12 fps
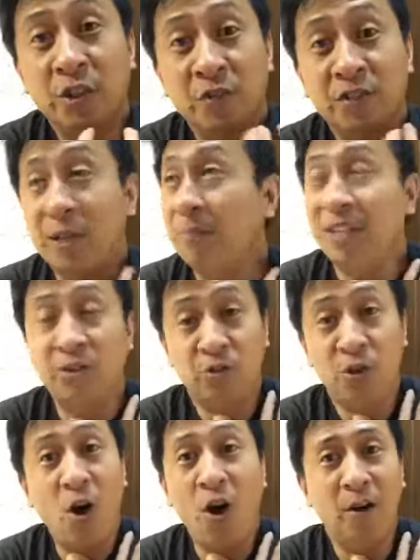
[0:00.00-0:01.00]
something's
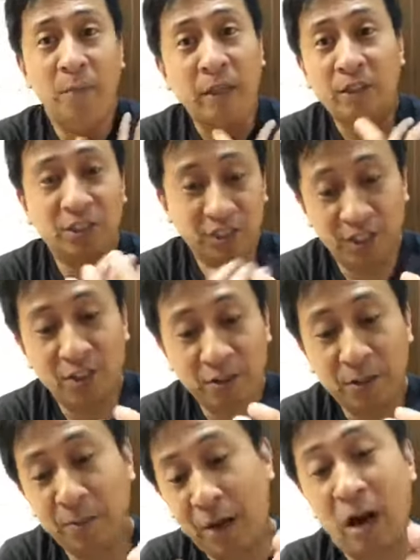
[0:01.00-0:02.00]
wrong because, you know,
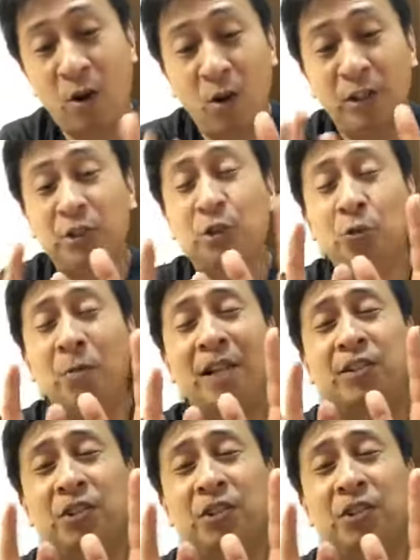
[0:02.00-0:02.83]
it's too much.